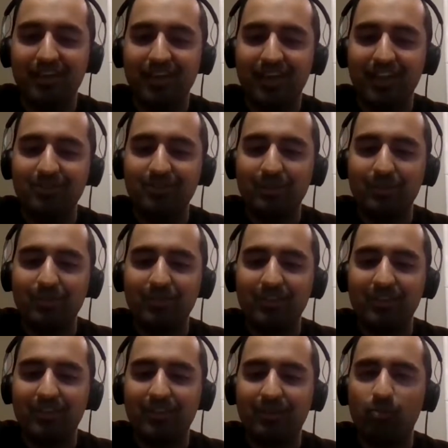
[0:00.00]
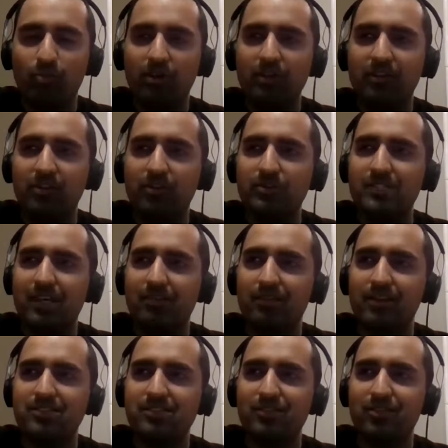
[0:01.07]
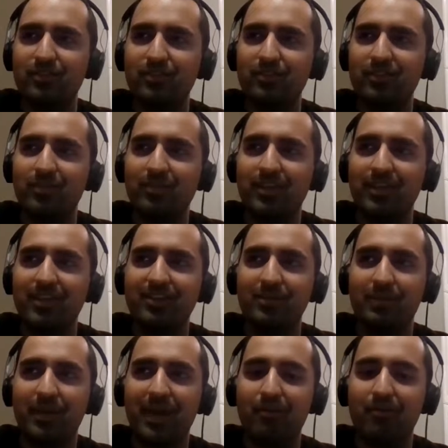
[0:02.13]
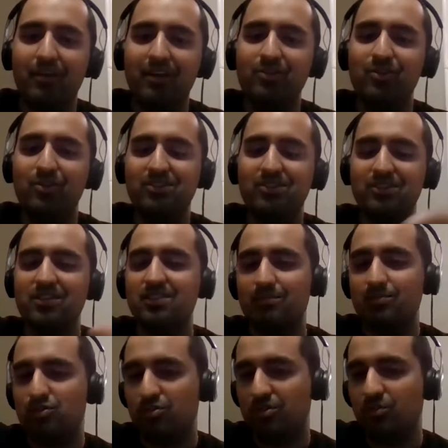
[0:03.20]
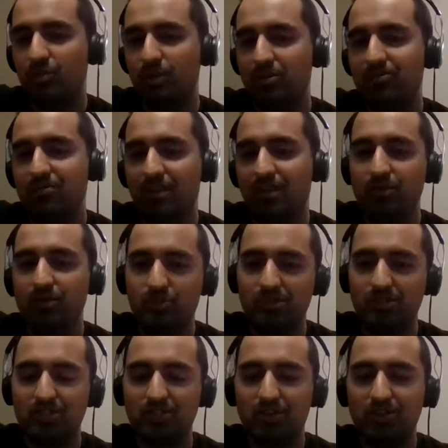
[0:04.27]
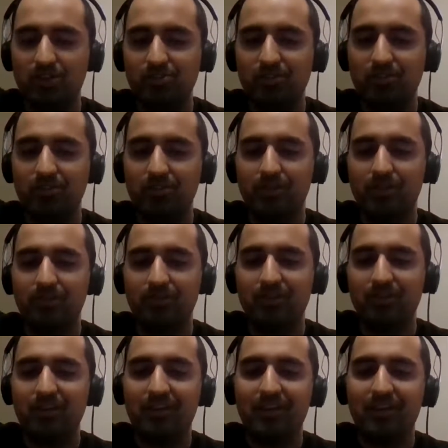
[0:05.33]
And you remember that one of the news outlets interviewed them and on the background you could see some sort of weird thing, which was a guitar solo mode.